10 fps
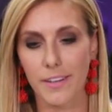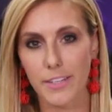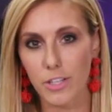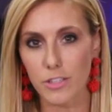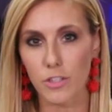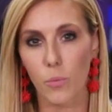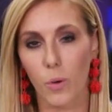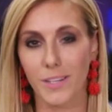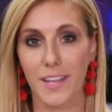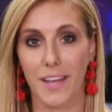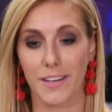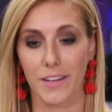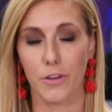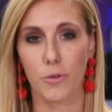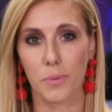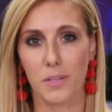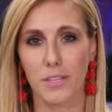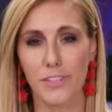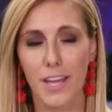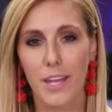and I talked to one candidate who
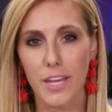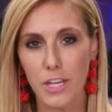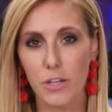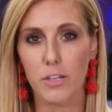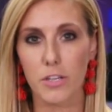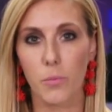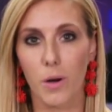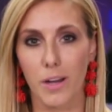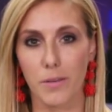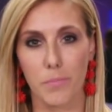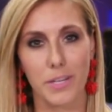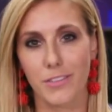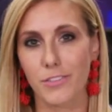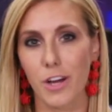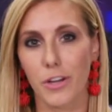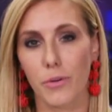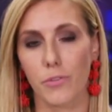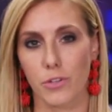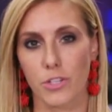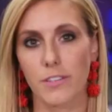believes he already won, but it's not
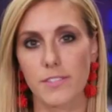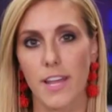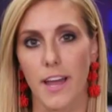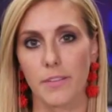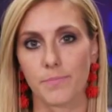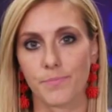over just yet.